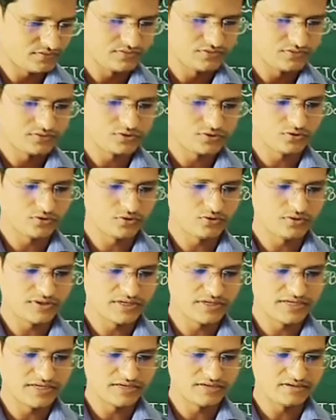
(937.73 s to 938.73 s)

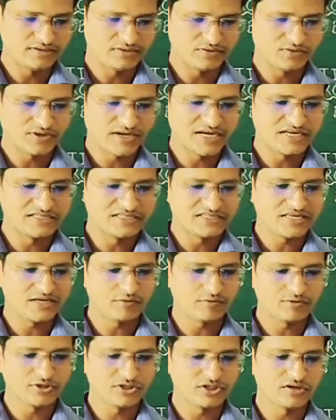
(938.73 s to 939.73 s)
So you can
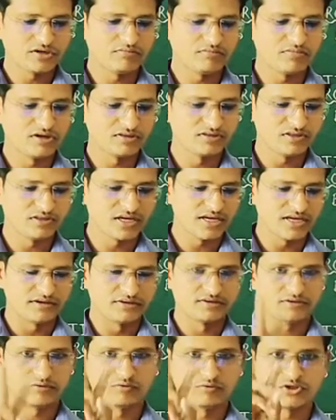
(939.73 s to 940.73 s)
see question number
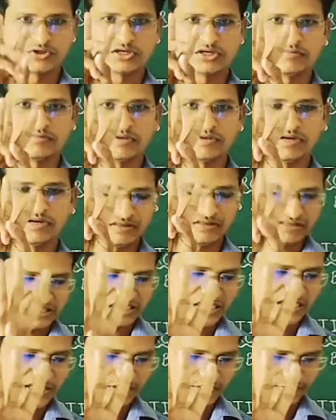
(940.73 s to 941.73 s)
3. Question number
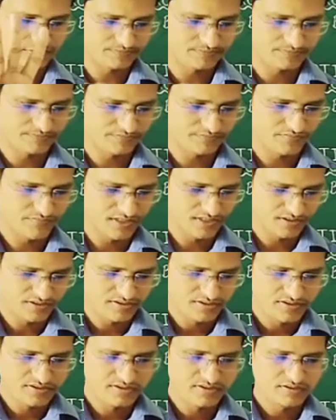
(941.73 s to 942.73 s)
3.
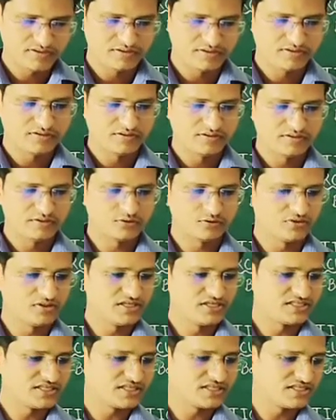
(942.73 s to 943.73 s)

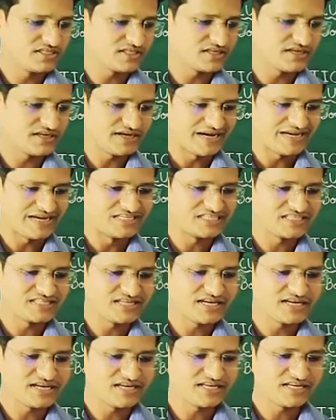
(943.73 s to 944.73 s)
So this is
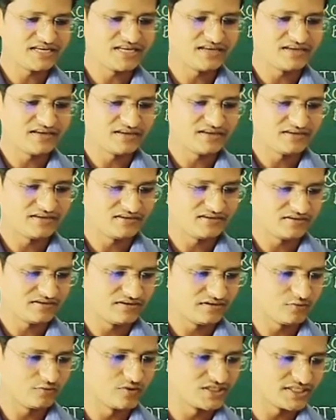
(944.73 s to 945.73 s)

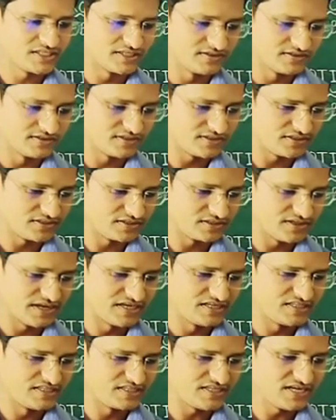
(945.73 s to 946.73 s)
NCERT questions,
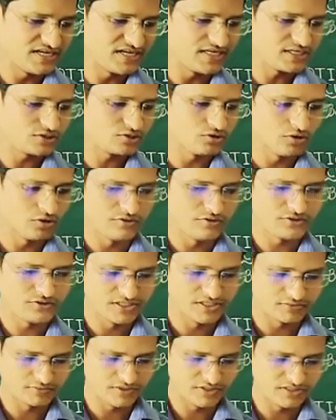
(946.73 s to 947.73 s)
NCERT
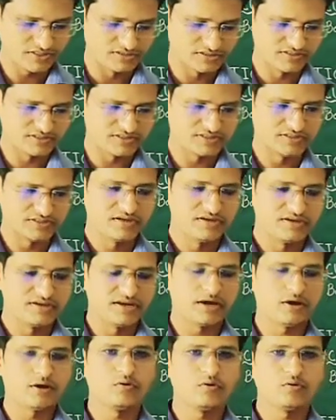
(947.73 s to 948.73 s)
solution questions.
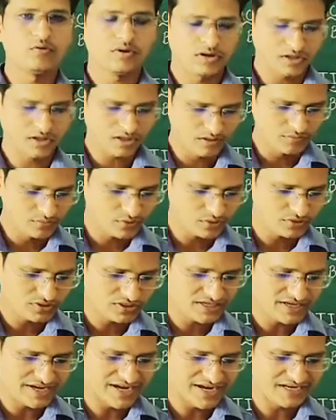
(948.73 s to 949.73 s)
Now come to
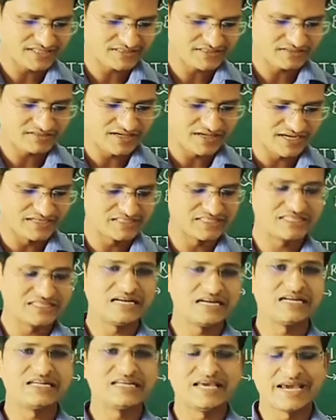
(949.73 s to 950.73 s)
the
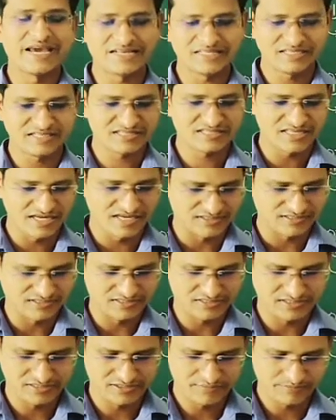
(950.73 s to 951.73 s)
NCERT
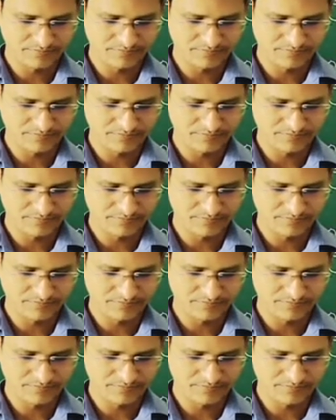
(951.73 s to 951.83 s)
exercise.